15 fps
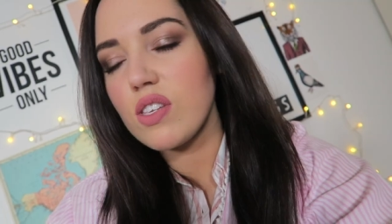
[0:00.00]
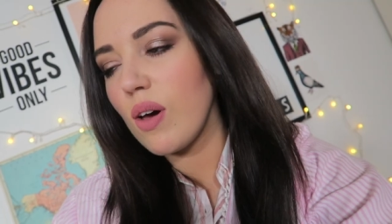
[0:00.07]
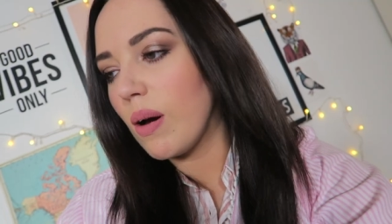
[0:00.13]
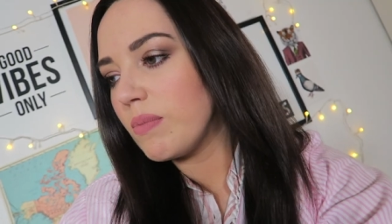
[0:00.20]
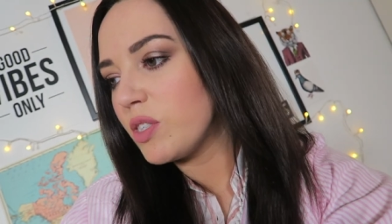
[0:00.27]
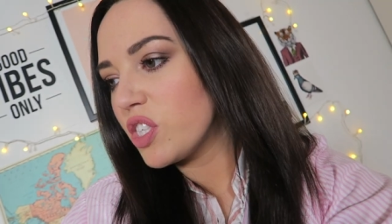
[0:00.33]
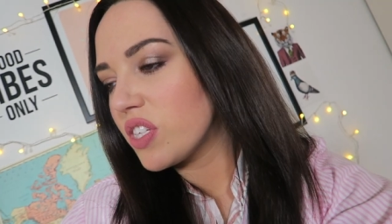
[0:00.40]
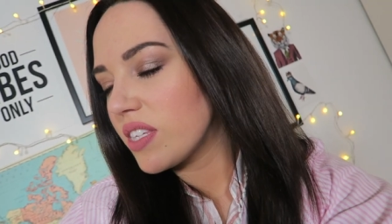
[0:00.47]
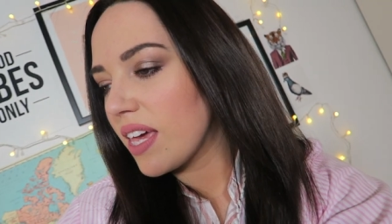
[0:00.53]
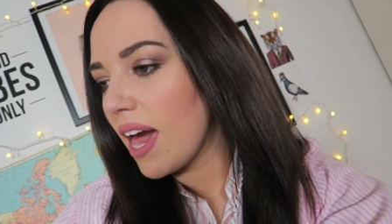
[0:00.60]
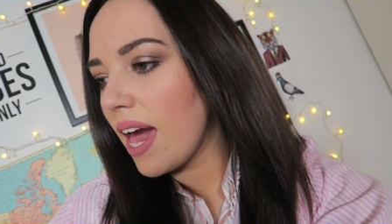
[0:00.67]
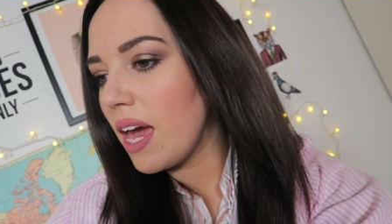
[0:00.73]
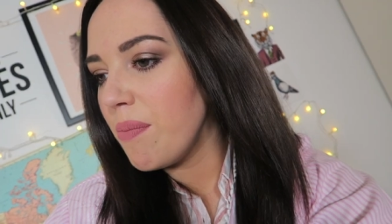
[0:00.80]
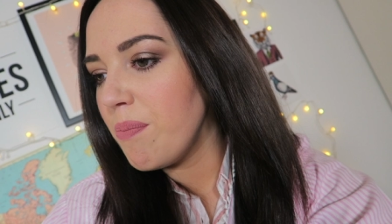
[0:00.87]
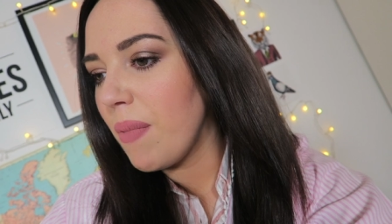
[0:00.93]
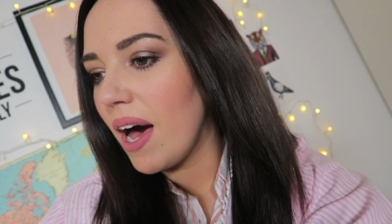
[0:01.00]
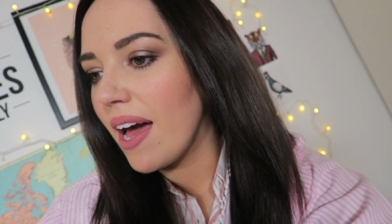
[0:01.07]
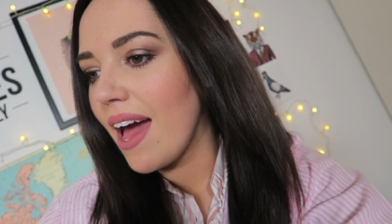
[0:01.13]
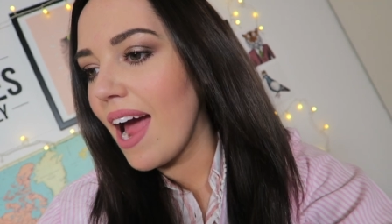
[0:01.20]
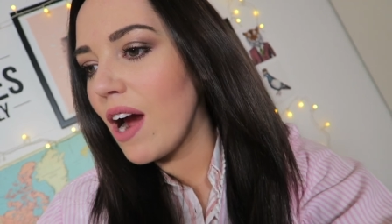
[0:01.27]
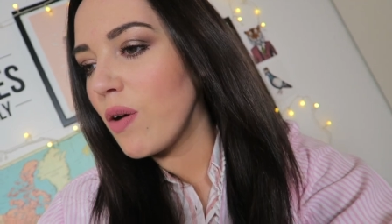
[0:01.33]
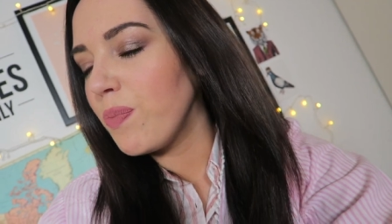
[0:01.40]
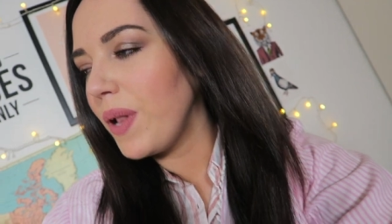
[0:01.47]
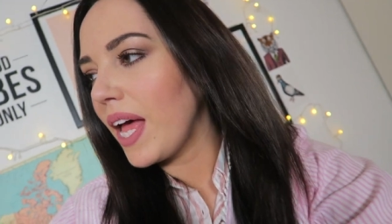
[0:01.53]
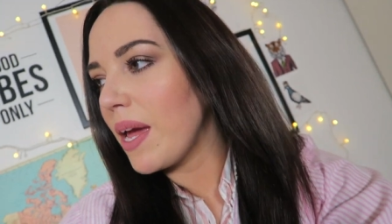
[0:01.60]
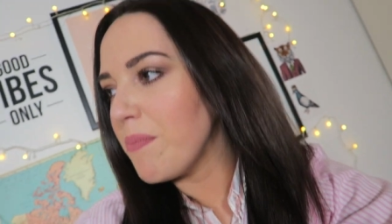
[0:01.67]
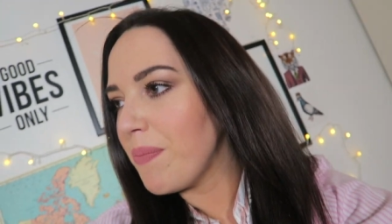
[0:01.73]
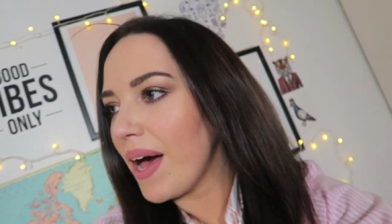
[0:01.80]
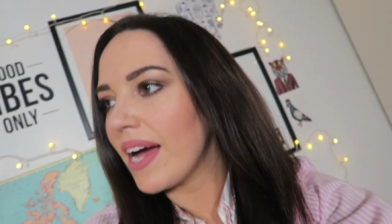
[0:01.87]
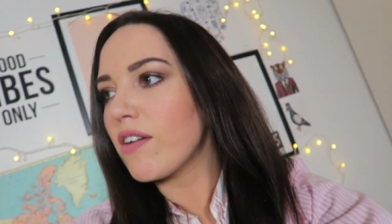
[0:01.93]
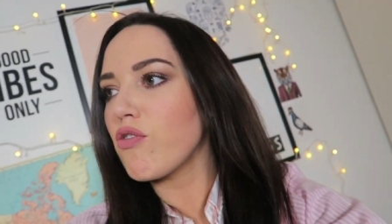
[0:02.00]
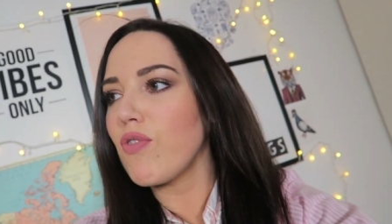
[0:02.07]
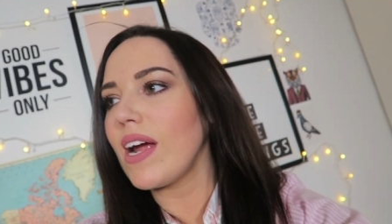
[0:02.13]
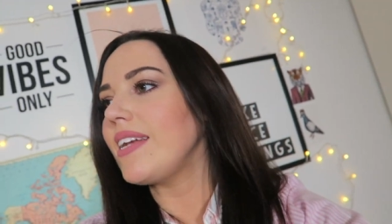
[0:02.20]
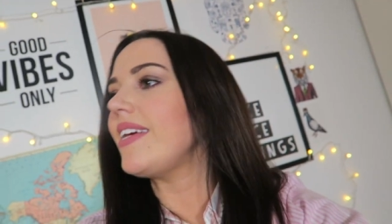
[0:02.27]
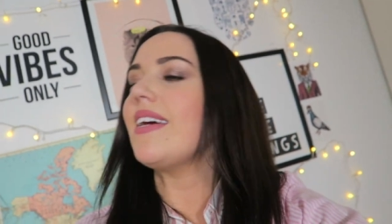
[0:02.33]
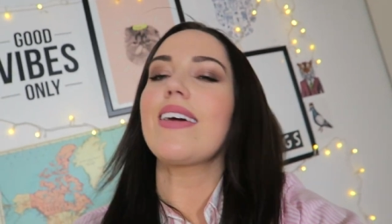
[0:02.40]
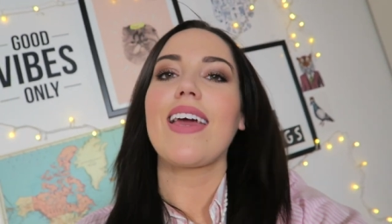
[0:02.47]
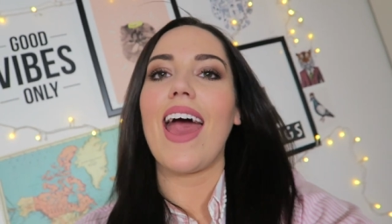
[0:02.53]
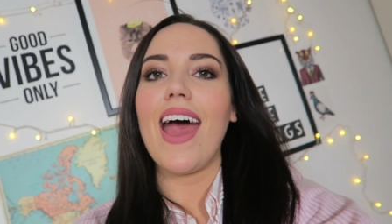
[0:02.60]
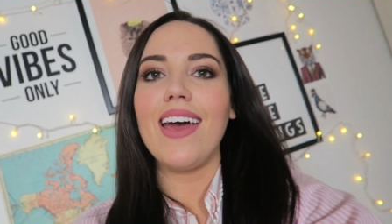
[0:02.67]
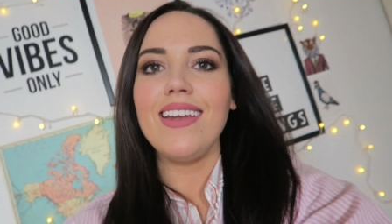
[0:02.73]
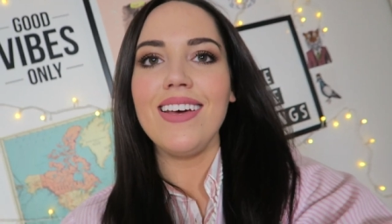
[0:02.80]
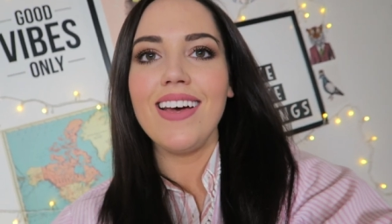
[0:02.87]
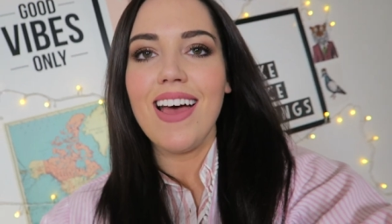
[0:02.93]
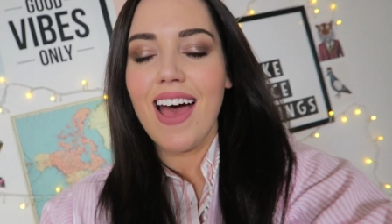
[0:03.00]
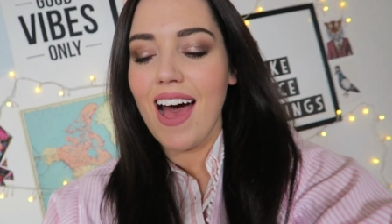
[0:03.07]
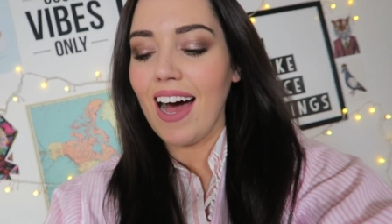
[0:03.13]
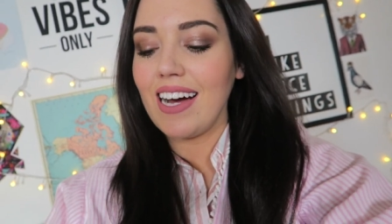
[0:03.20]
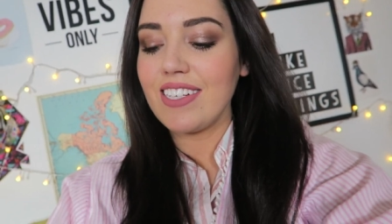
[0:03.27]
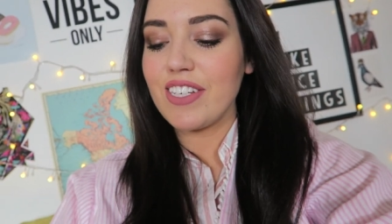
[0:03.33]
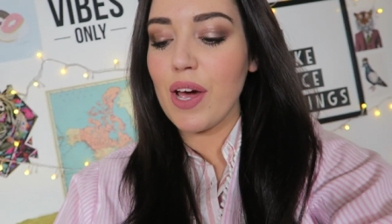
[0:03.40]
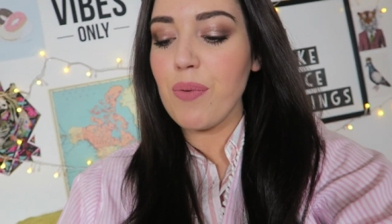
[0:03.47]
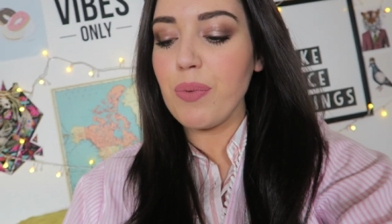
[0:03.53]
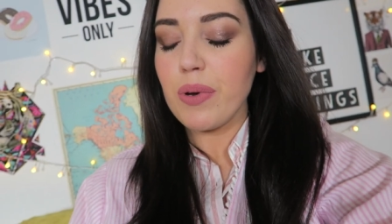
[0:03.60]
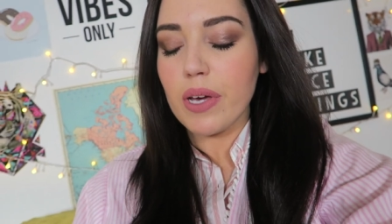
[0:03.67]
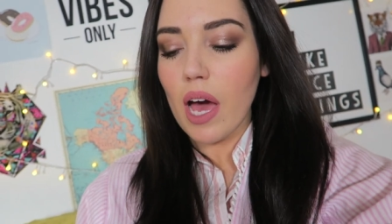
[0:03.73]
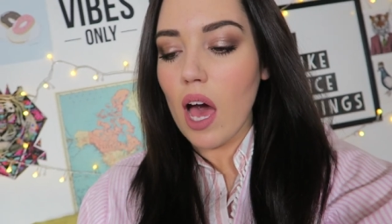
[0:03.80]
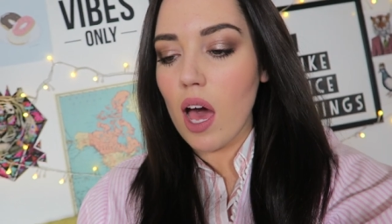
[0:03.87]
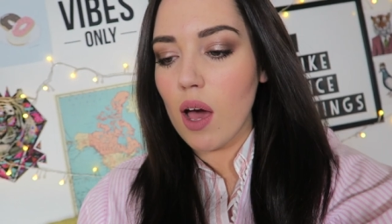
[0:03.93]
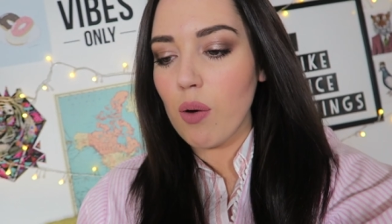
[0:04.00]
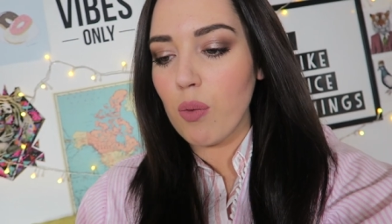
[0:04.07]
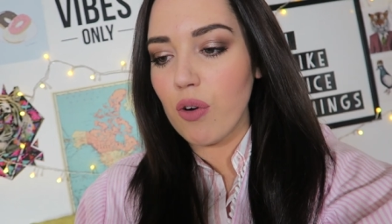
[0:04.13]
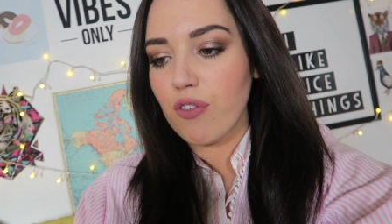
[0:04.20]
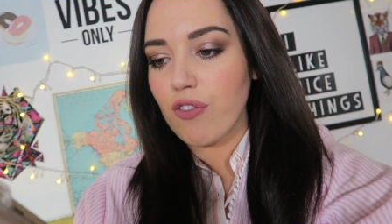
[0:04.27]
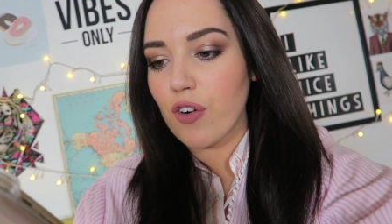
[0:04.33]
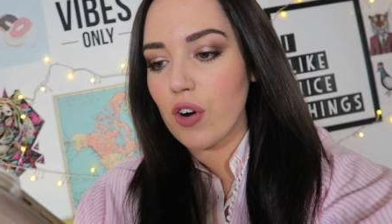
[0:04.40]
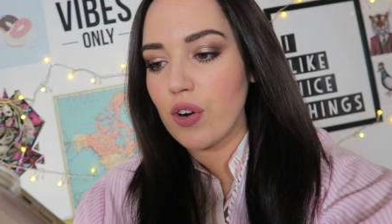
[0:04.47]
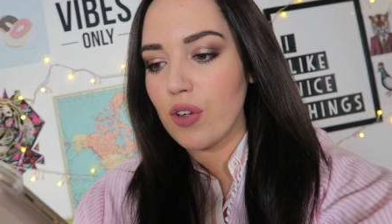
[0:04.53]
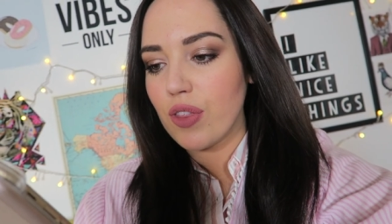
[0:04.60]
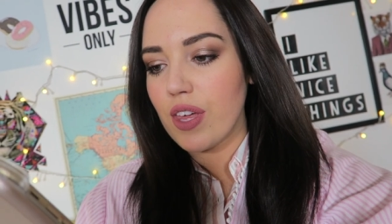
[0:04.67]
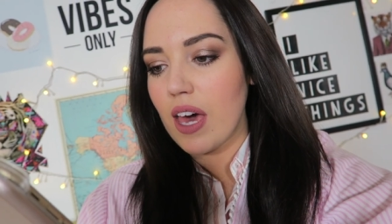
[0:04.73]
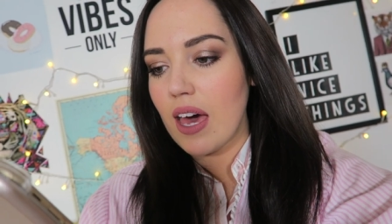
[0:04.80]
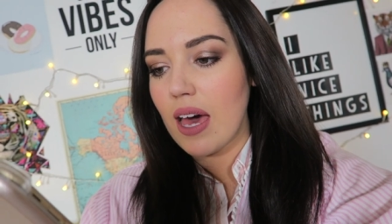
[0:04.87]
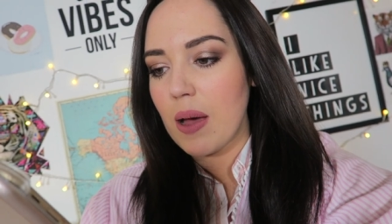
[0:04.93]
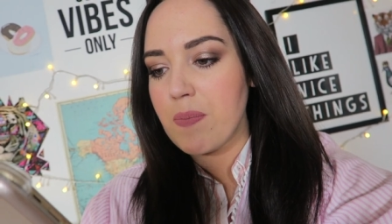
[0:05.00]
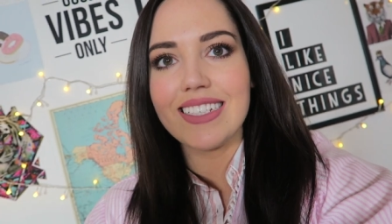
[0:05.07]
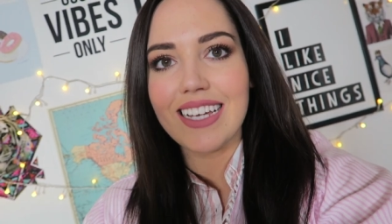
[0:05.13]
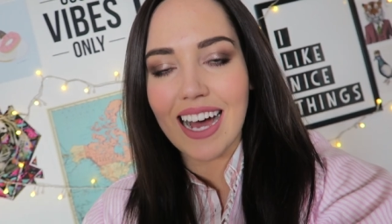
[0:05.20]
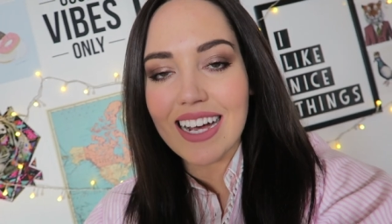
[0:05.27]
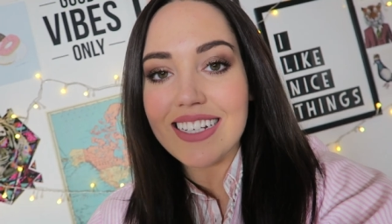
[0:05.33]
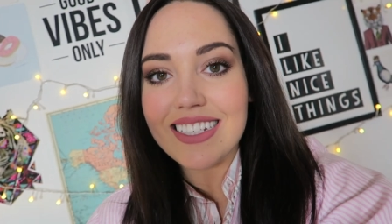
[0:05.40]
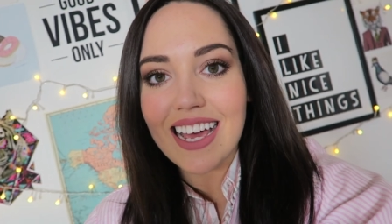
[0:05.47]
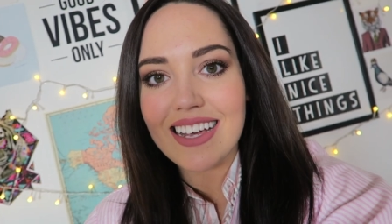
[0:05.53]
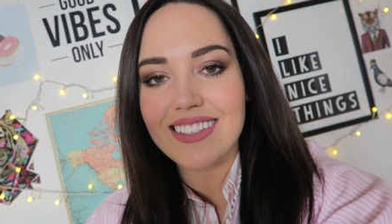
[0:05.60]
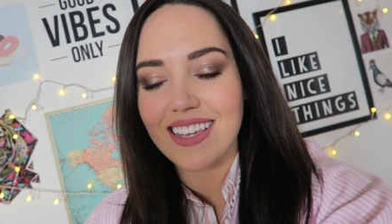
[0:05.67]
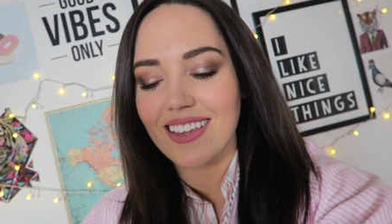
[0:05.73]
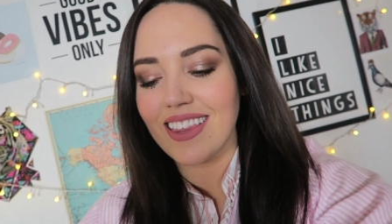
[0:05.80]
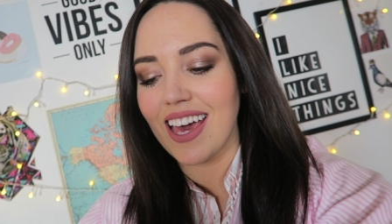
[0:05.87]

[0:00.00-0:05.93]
So I'm just getting my airplane bag ready again. I don't go for another nine days, I